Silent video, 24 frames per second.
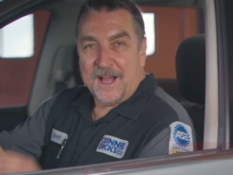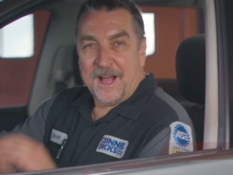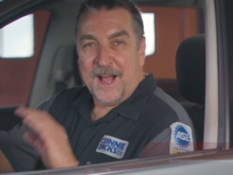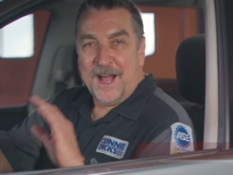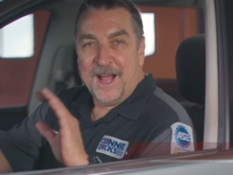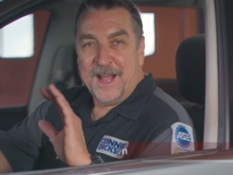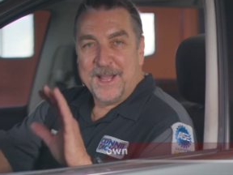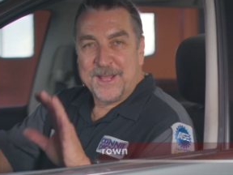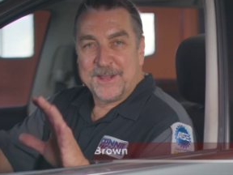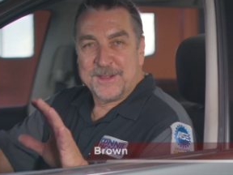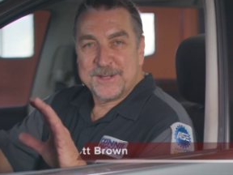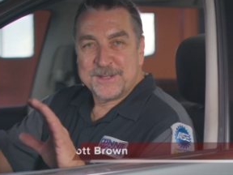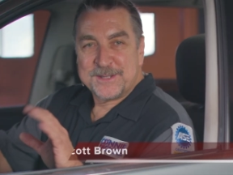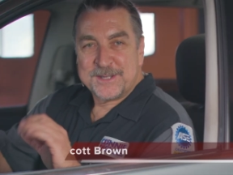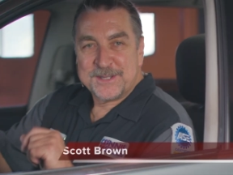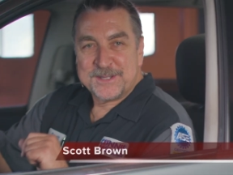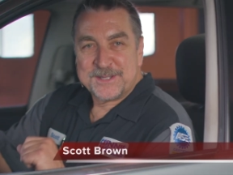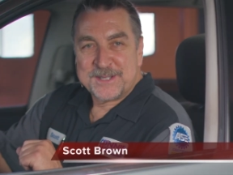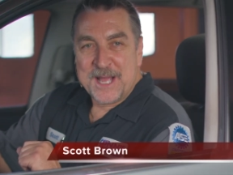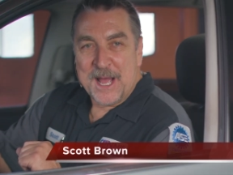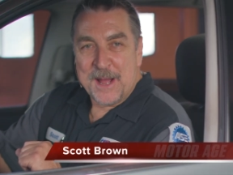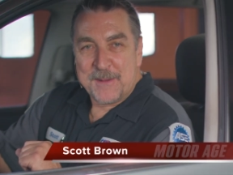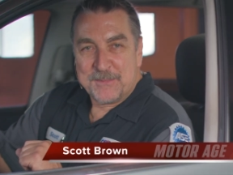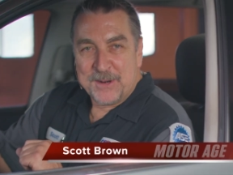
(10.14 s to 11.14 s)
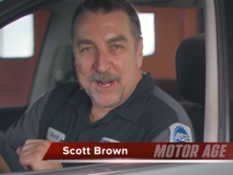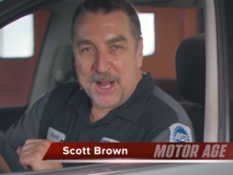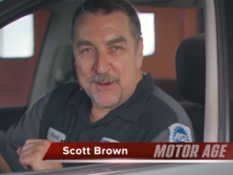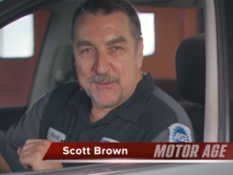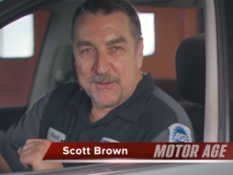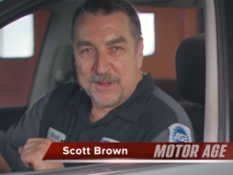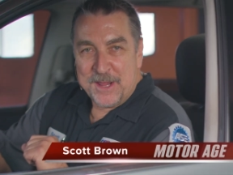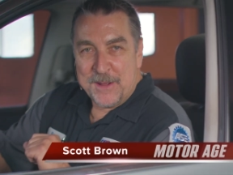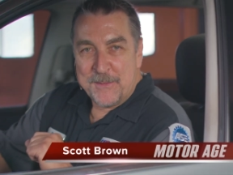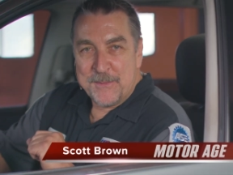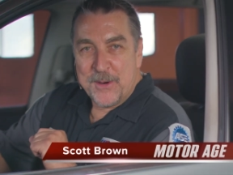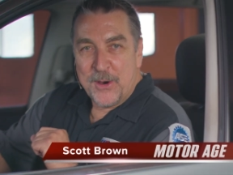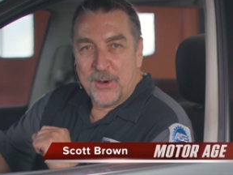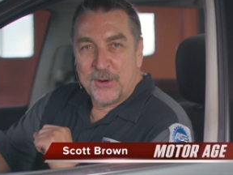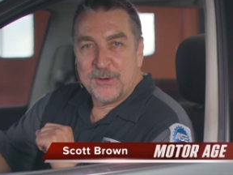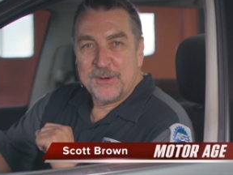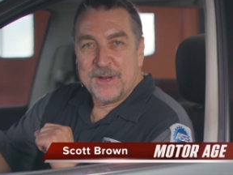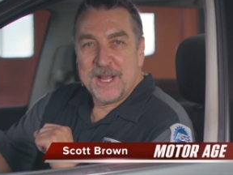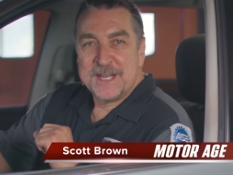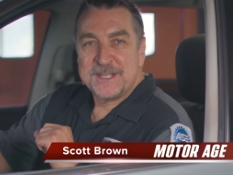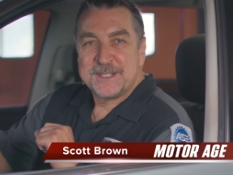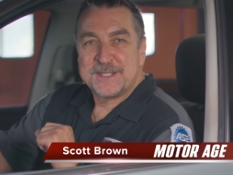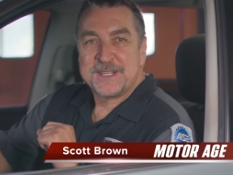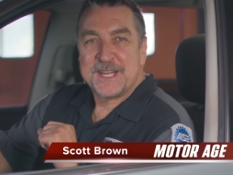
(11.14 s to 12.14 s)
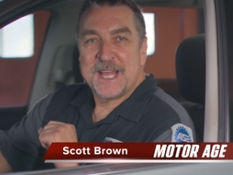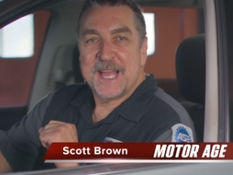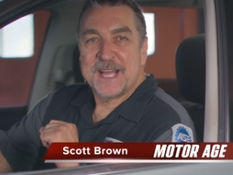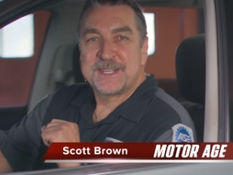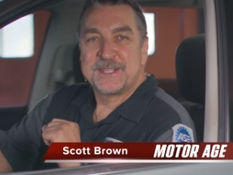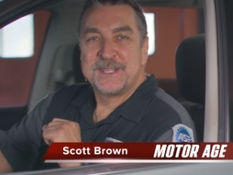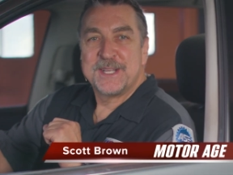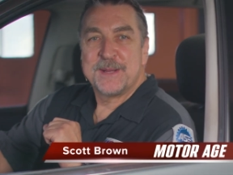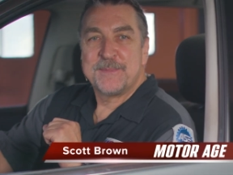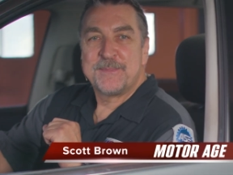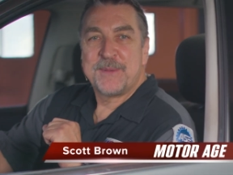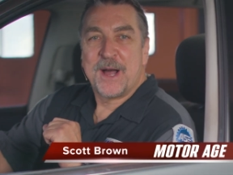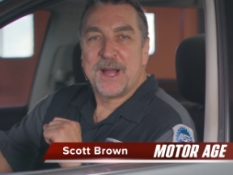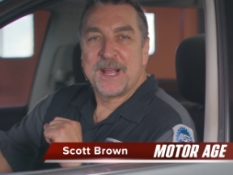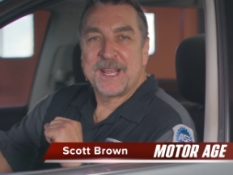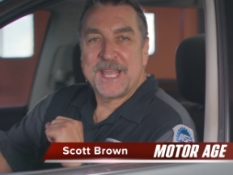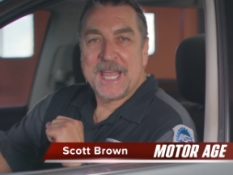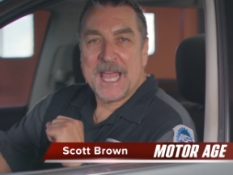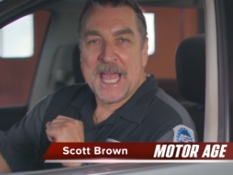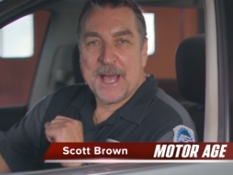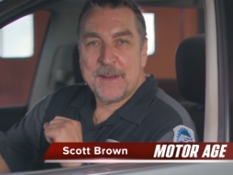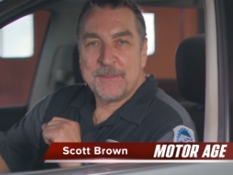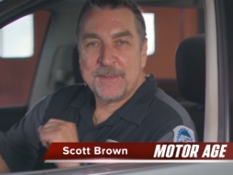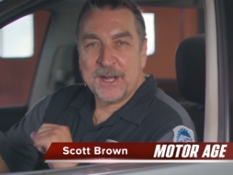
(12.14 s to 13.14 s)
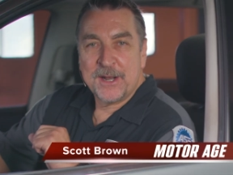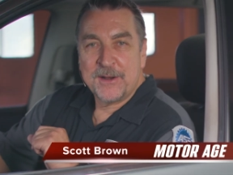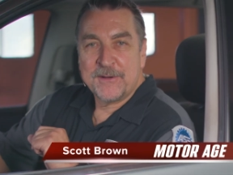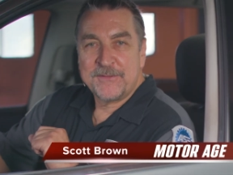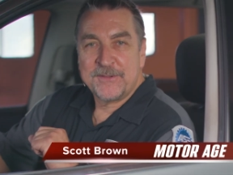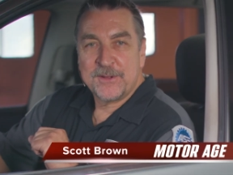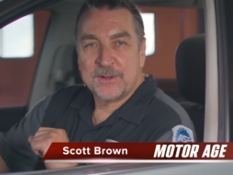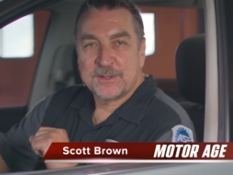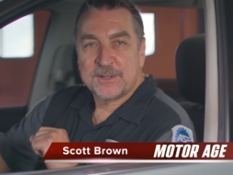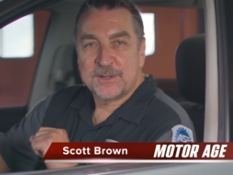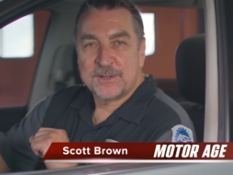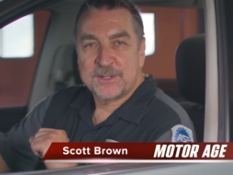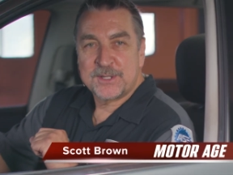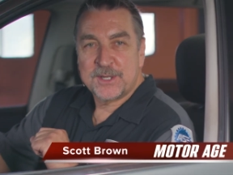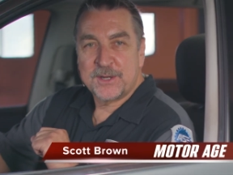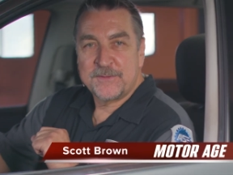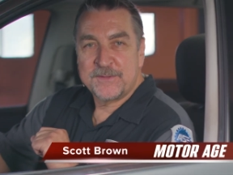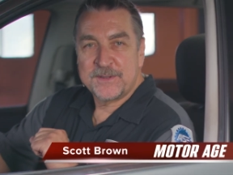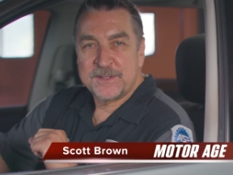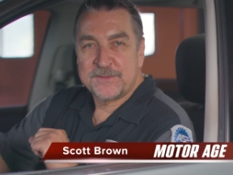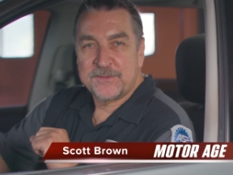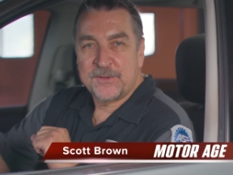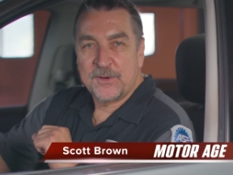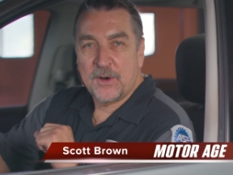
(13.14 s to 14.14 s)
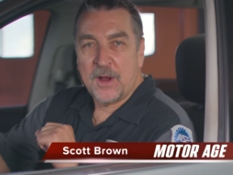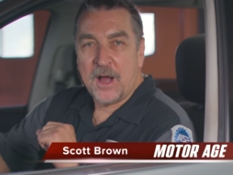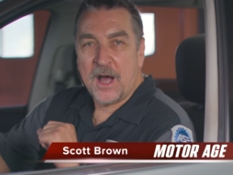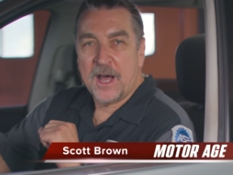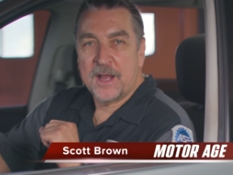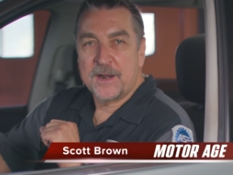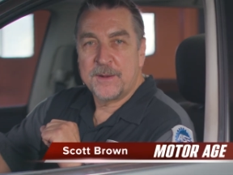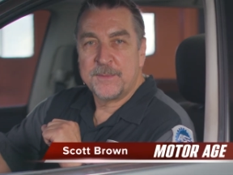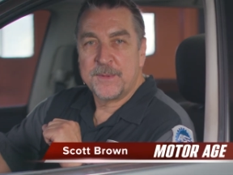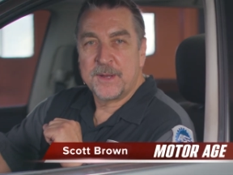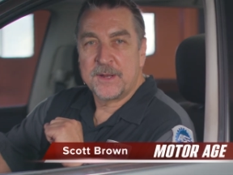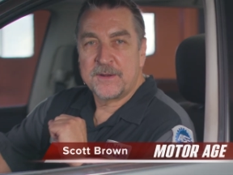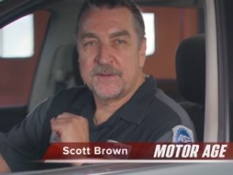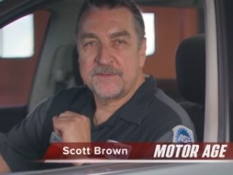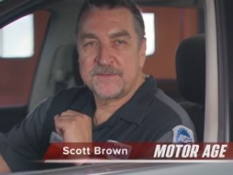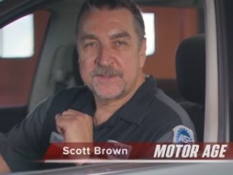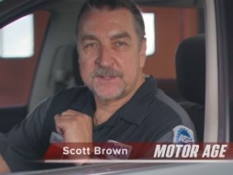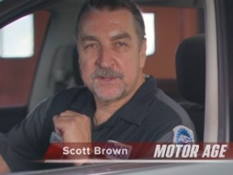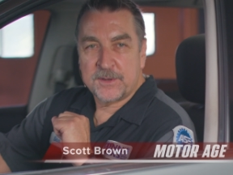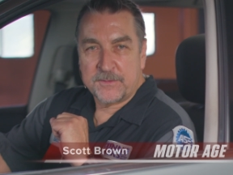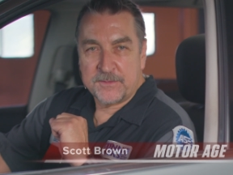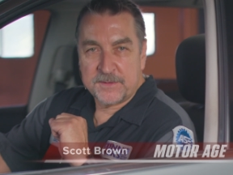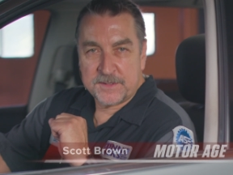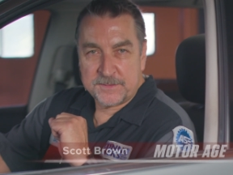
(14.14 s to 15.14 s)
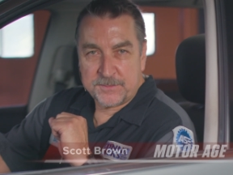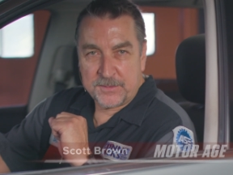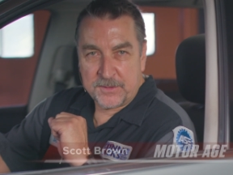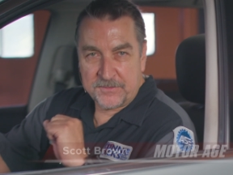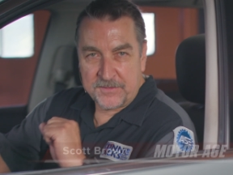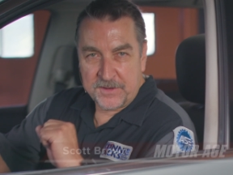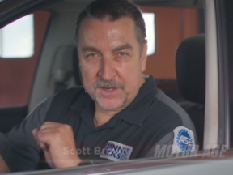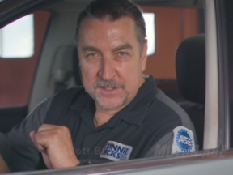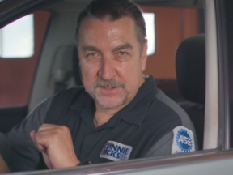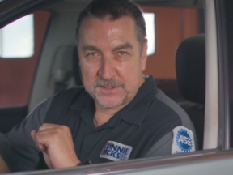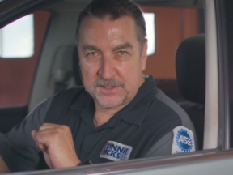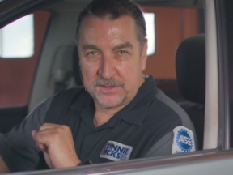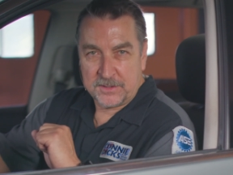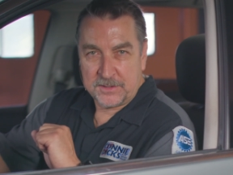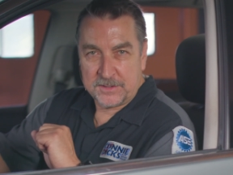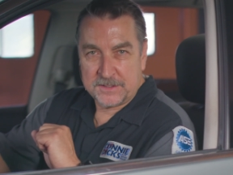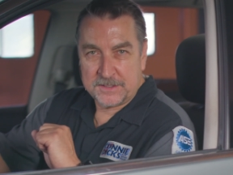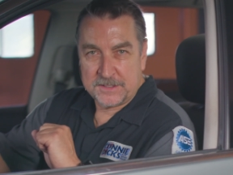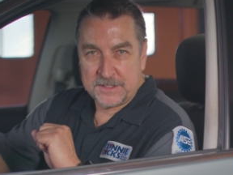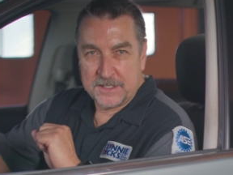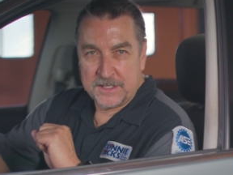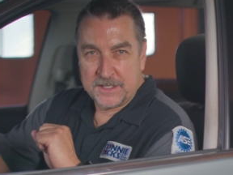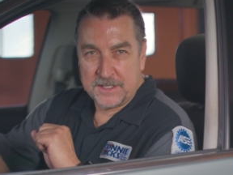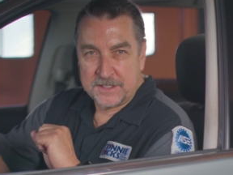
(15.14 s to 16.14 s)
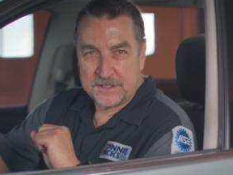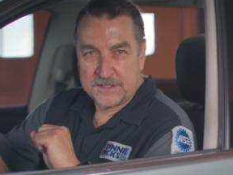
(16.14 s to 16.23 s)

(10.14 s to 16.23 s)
Hi, this is Scott Brown with a Motor Age Tech Tip on cabin air filter service for automotive service professionals.